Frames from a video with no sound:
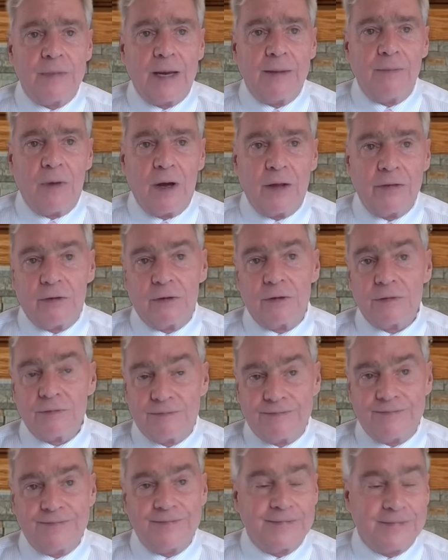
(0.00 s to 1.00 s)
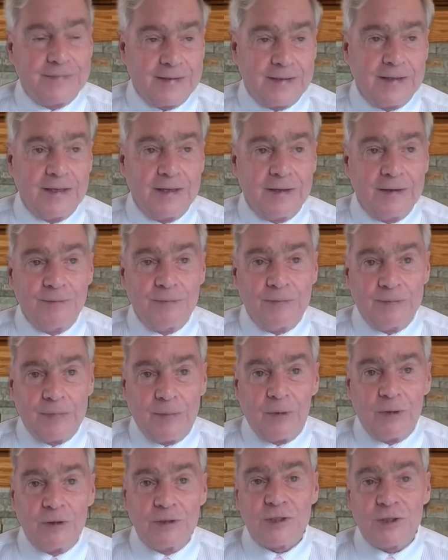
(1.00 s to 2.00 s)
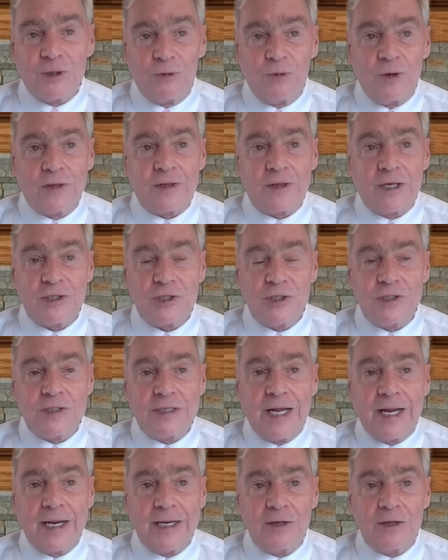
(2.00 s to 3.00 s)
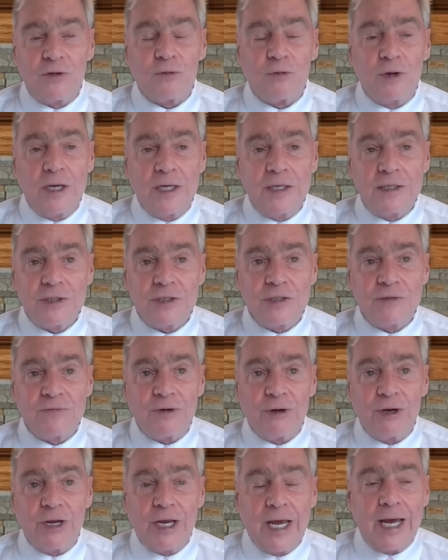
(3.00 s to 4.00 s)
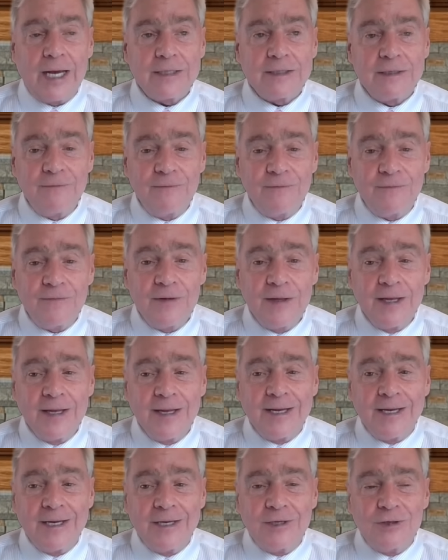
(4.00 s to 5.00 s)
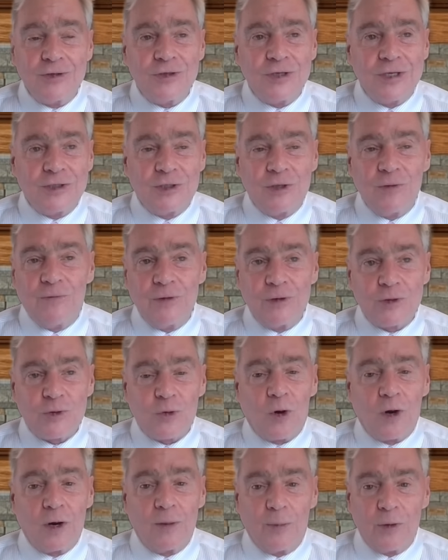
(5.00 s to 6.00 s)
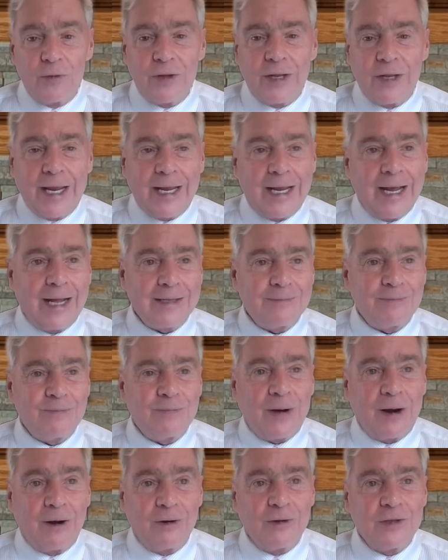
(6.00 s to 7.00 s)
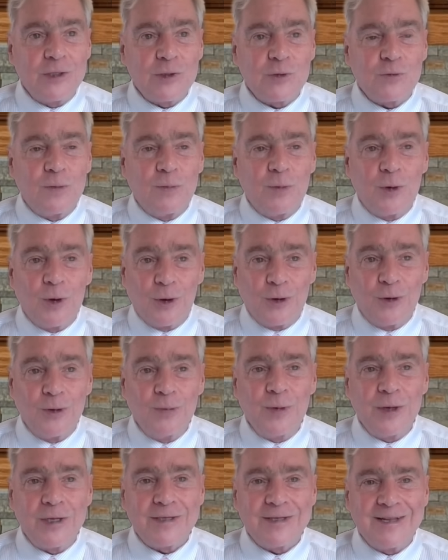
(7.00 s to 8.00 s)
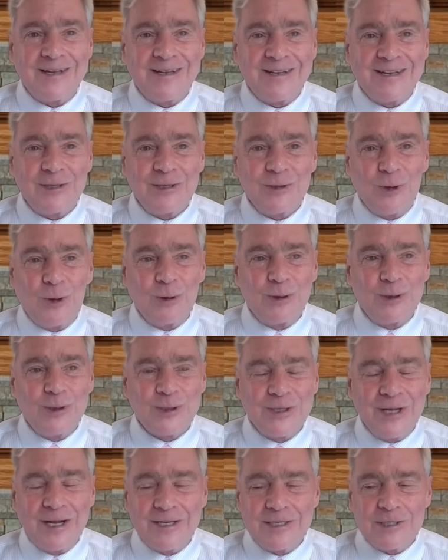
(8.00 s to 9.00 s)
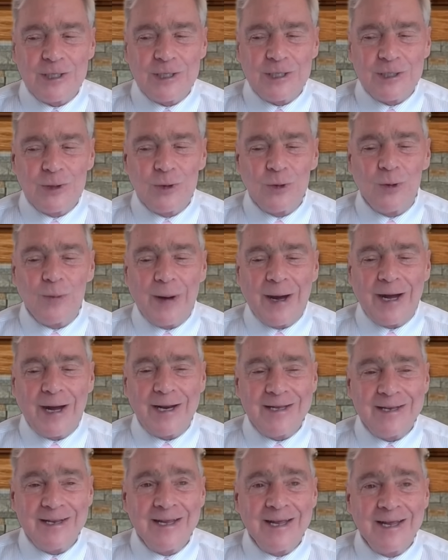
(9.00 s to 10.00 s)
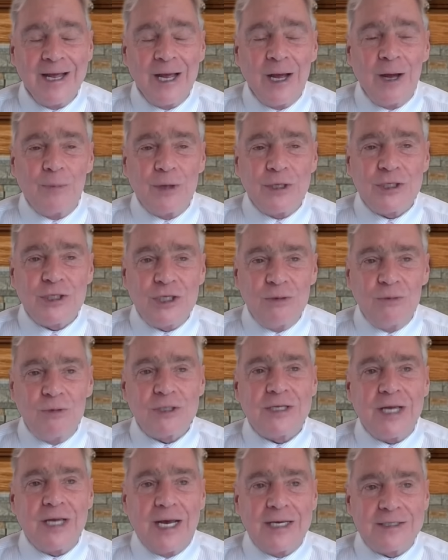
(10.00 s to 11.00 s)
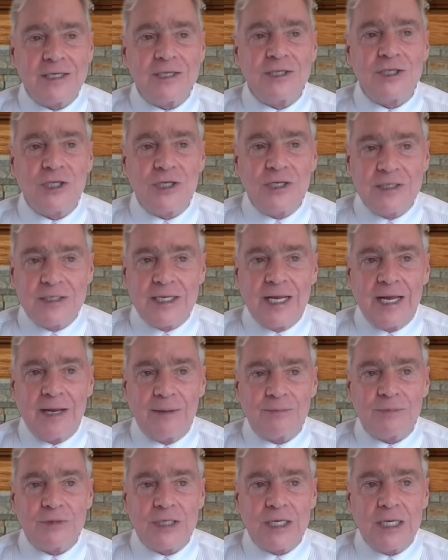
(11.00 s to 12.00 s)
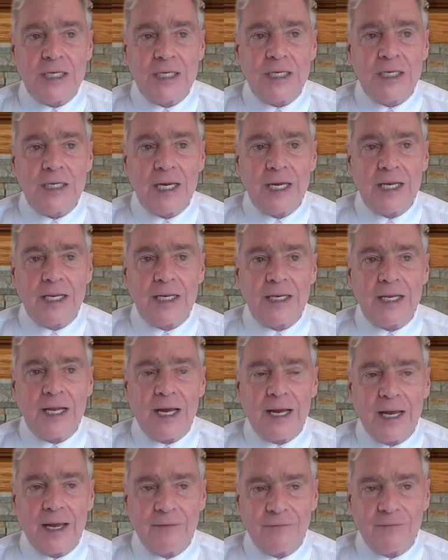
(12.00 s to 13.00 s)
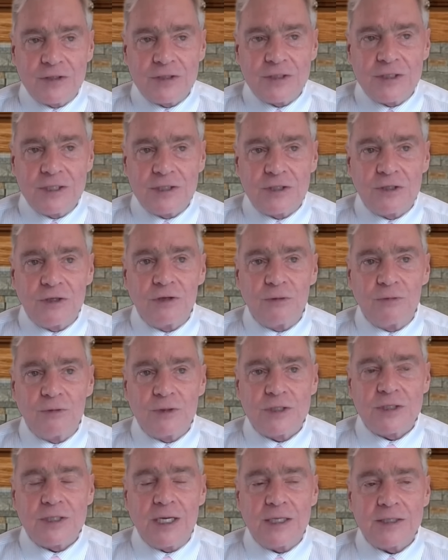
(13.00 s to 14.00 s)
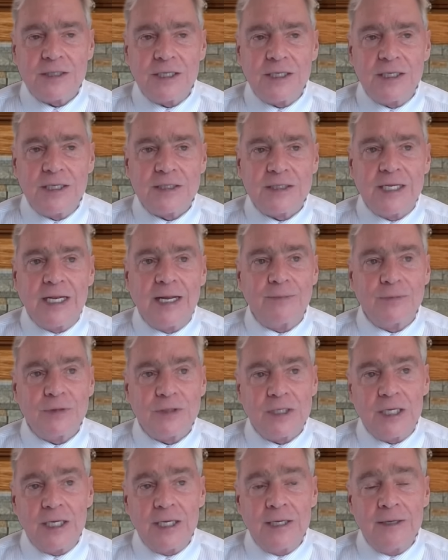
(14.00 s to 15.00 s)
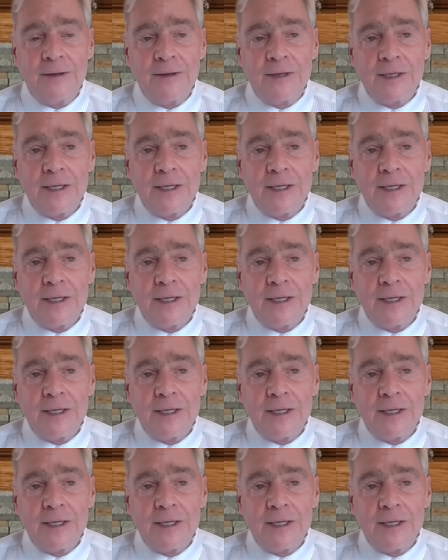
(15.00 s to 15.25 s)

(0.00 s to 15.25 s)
my mother my mother's still with us. She's 93 and she's very active. And she feels horrible that I got part of this from her, but uh, I told her there's nothing she could do about it. But she was tested. She's an MZ. And uh, I have a sister that was tested as an MZ.